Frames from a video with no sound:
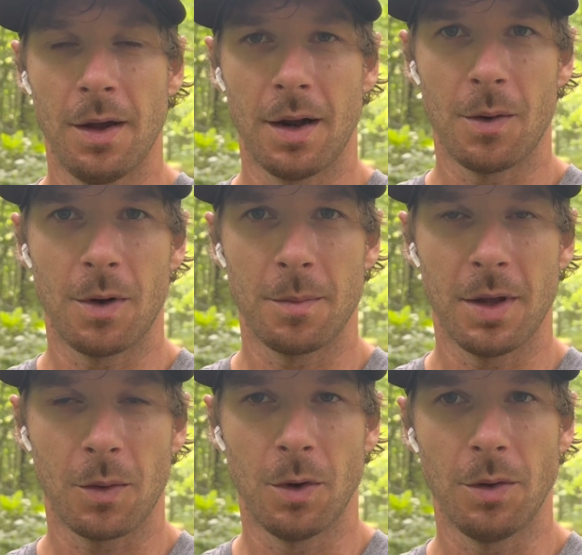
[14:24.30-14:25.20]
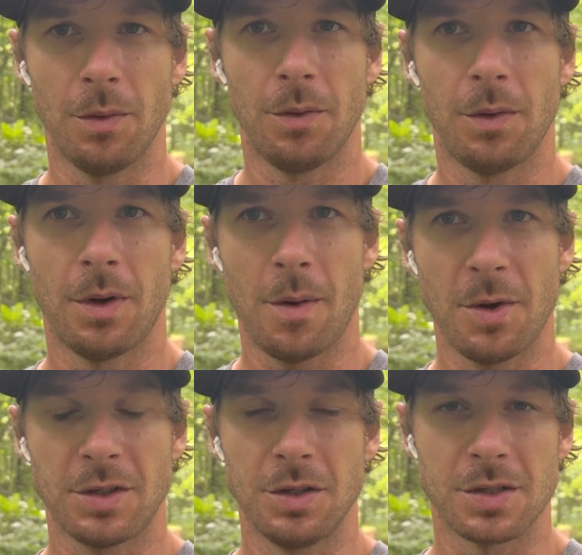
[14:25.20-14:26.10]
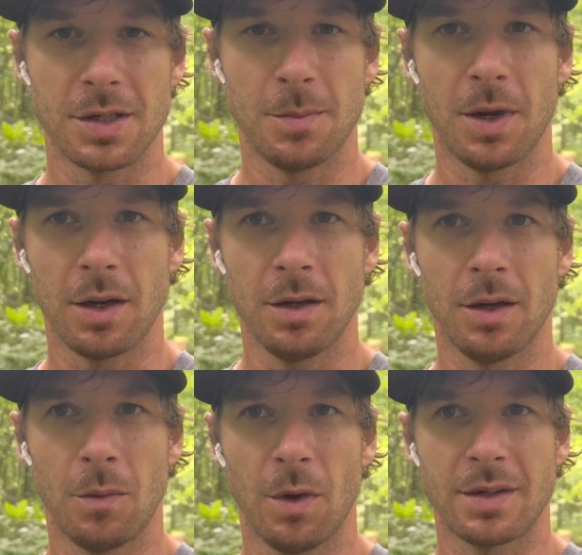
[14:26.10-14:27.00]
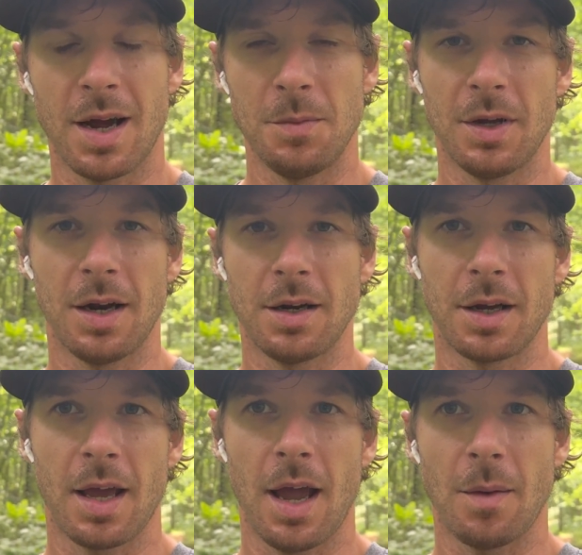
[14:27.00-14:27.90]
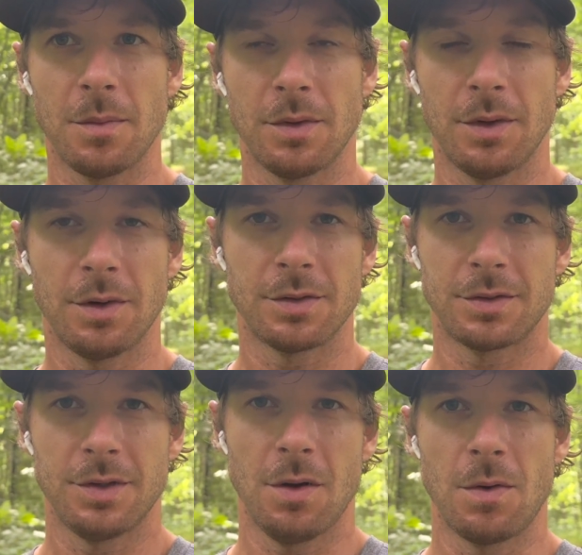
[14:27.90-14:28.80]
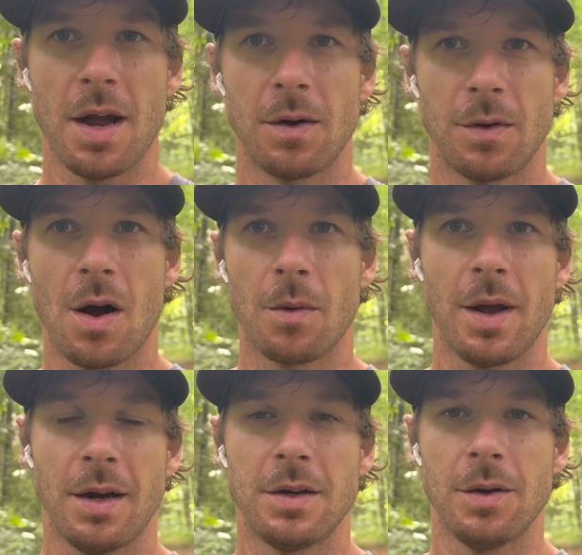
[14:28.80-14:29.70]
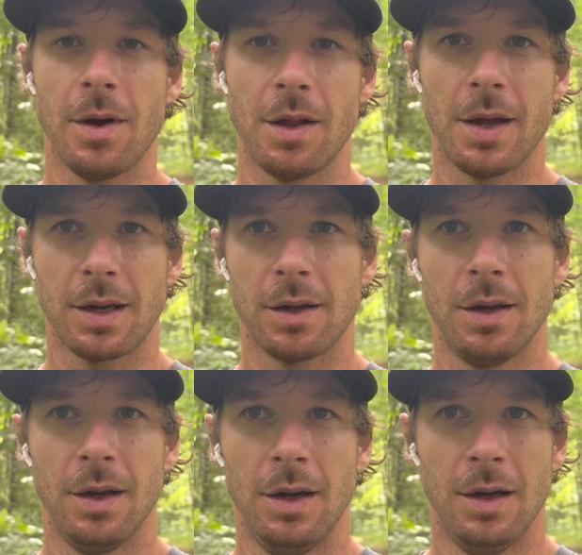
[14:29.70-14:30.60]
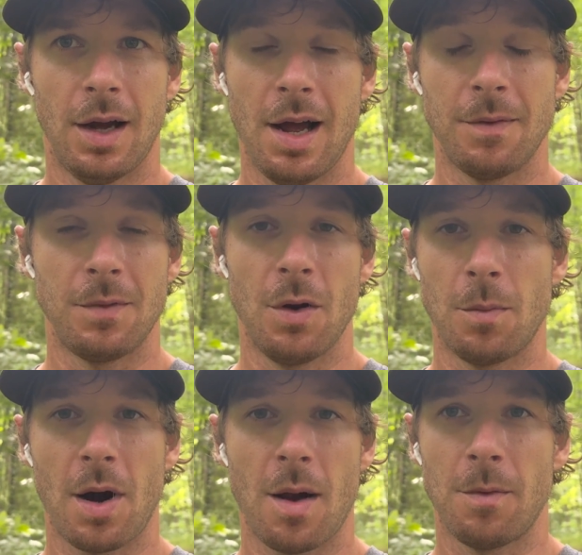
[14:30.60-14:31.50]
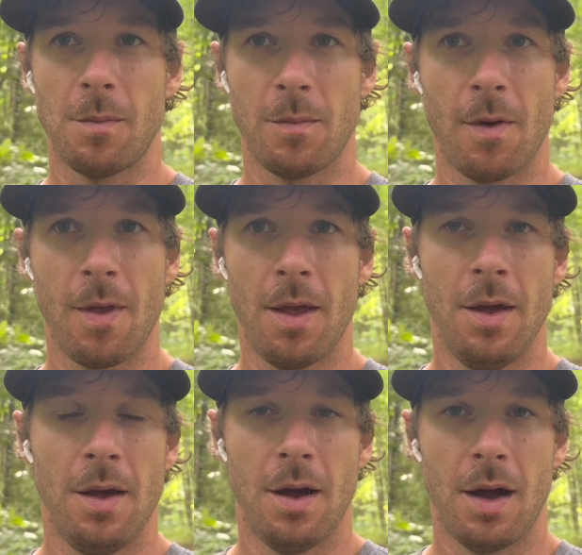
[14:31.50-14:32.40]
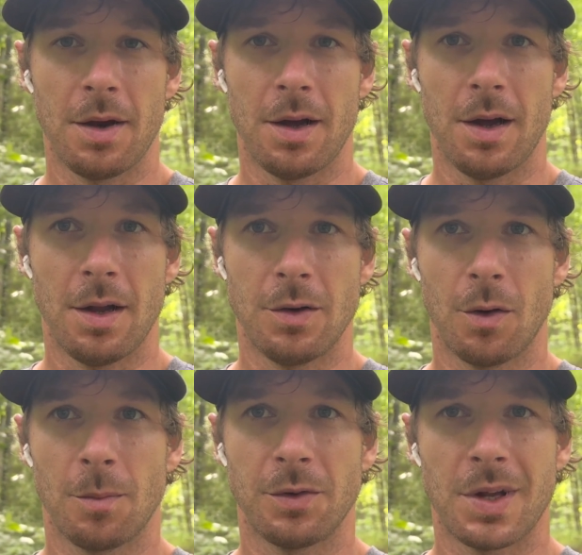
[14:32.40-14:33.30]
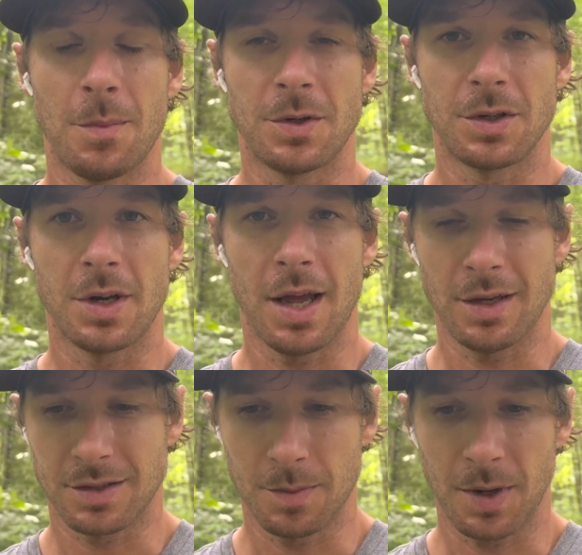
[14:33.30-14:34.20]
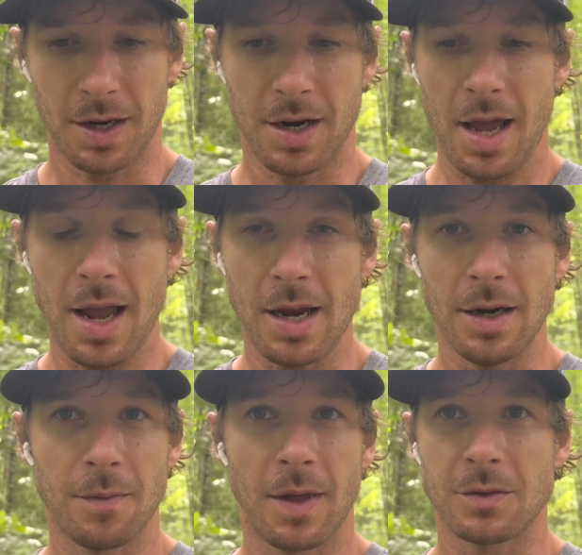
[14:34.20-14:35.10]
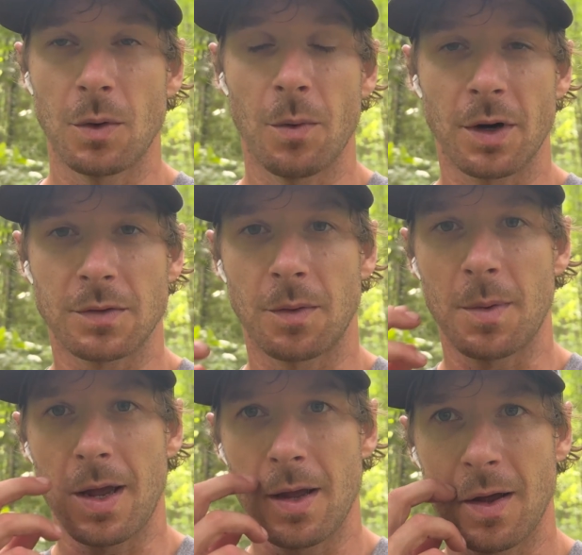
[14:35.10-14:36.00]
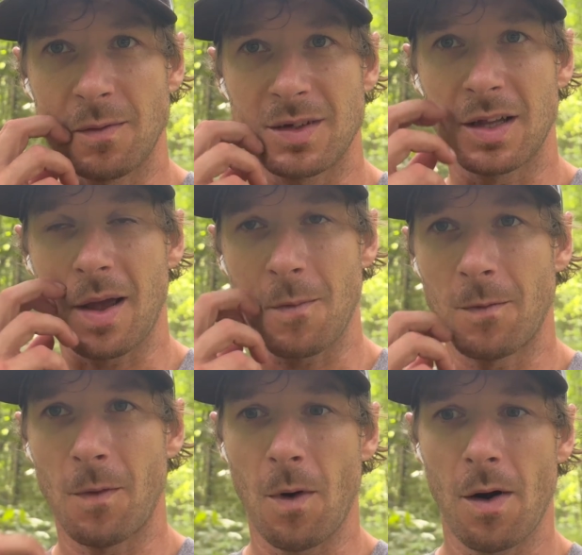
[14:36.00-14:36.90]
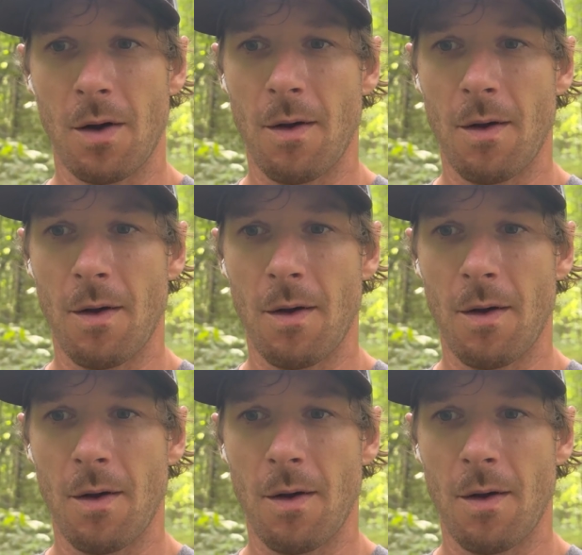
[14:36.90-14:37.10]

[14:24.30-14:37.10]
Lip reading: And I want to be like, well, how much are you sleeping and what time do you get into camp? There's no right or wrong way to do it. Like, I have no problem on a normal temperature day sleeping into 8 if that's what works for me. I've said that before.